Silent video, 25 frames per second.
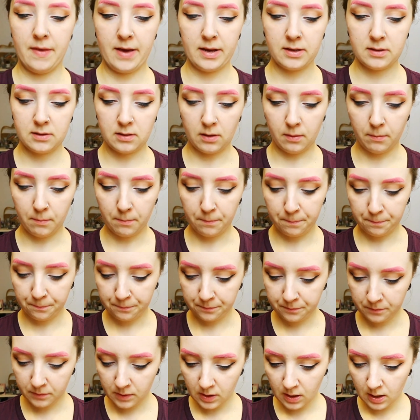There's some
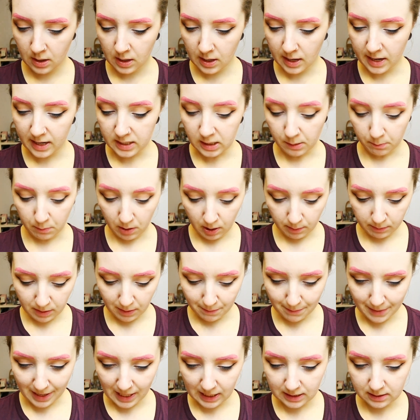
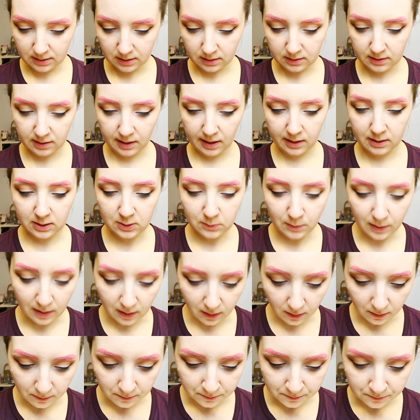edamame beans inside as
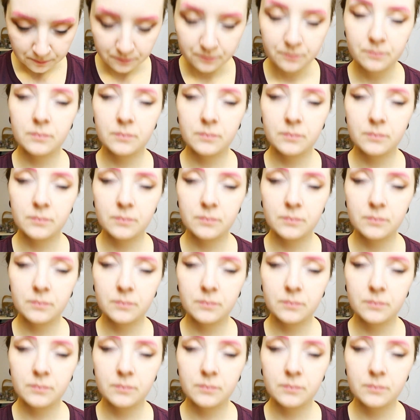well.